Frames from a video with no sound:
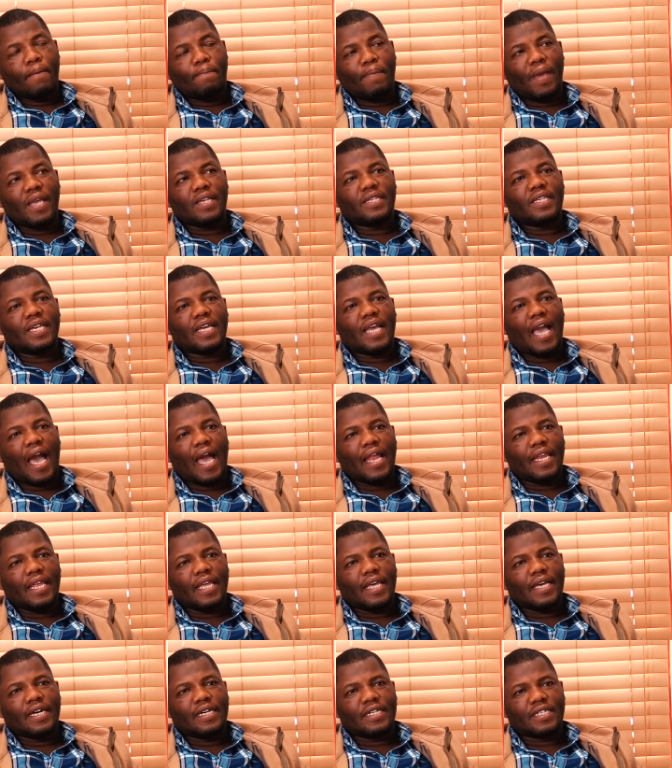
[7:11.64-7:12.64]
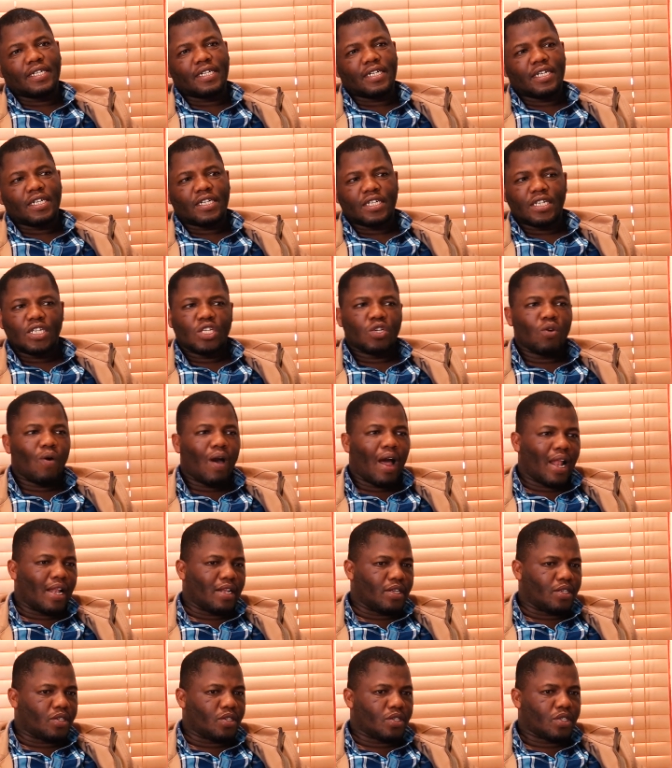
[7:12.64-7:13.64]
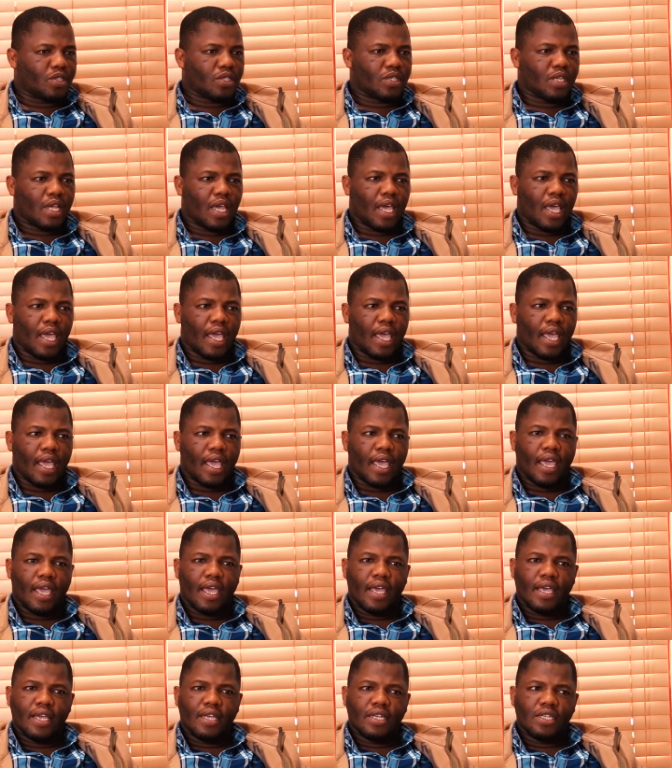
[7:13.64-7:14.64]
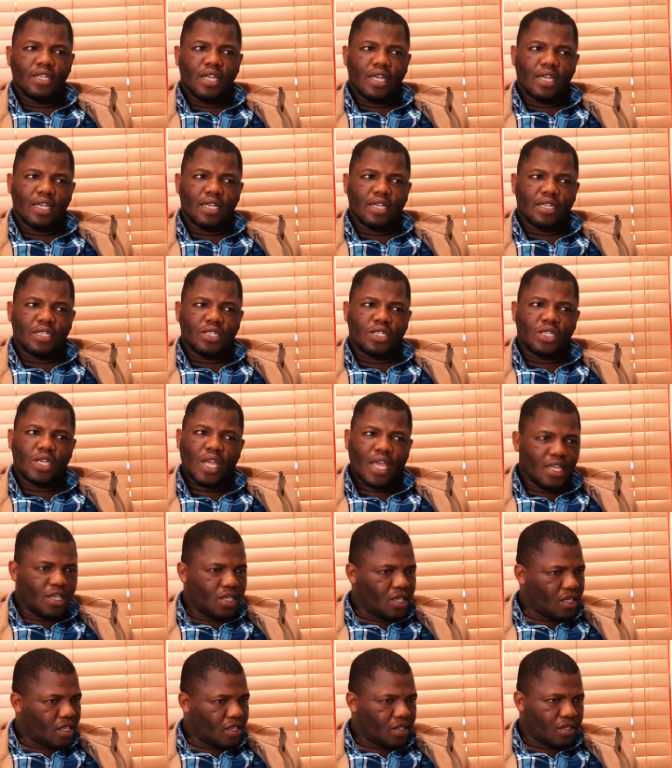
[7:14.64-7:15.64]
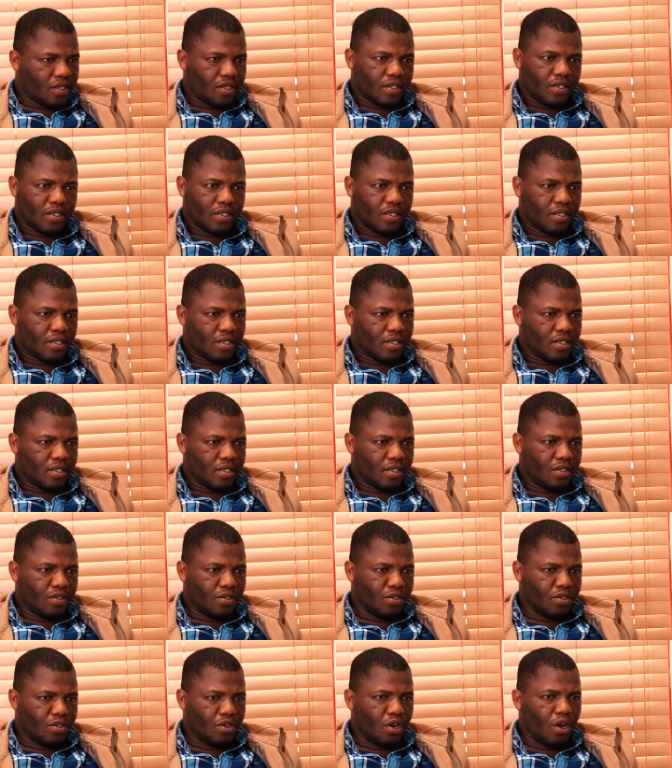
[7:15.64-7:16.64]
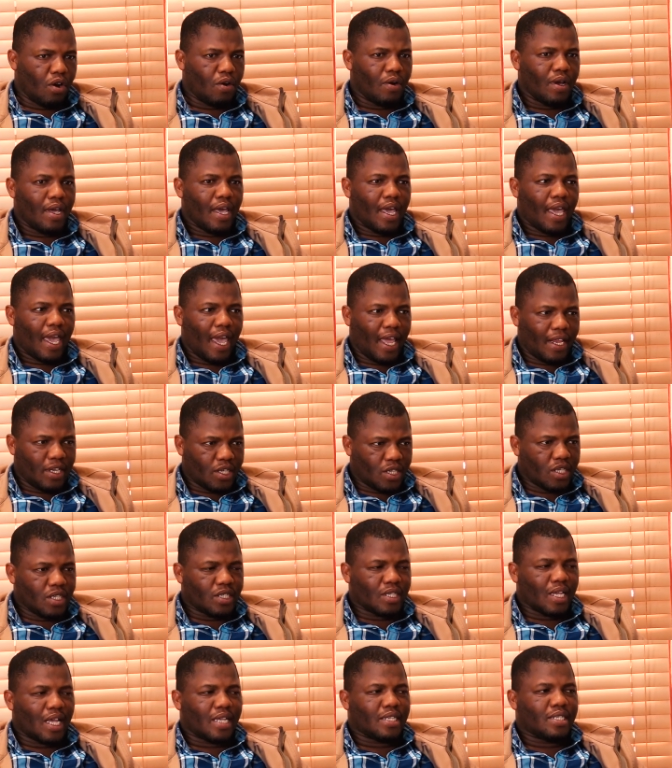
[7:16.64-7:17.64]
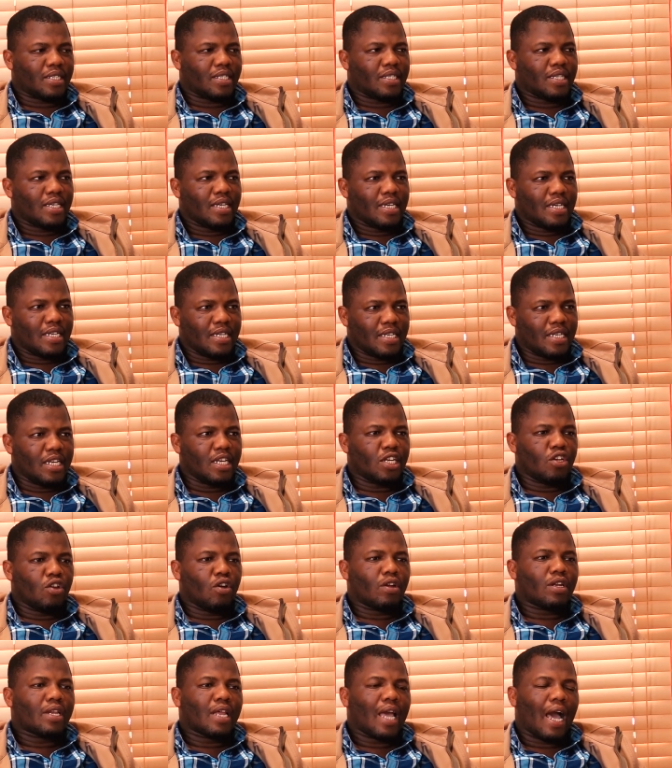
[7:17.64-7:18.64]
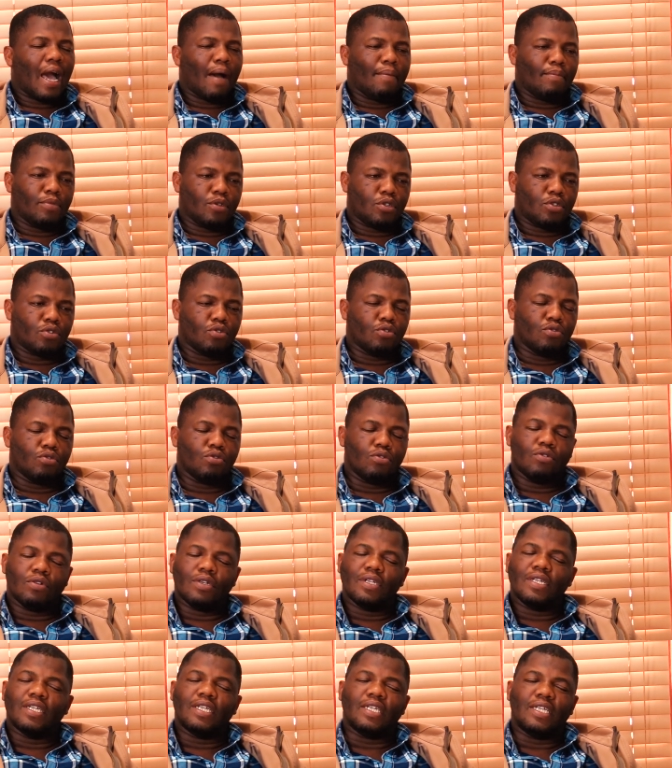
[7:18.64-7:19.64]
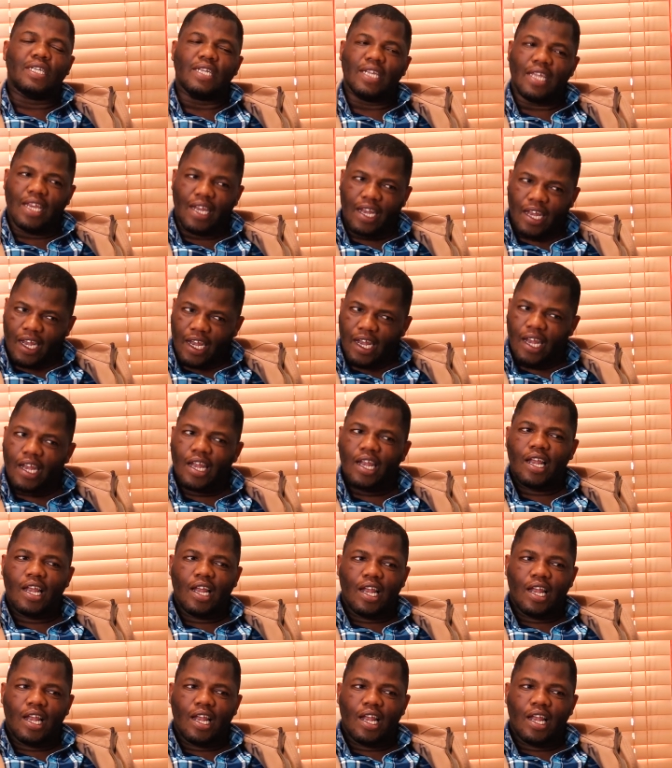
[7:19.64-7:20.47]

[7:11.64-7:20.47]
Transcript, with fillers: basically rituals uh, changes you know and jesus did not come to deal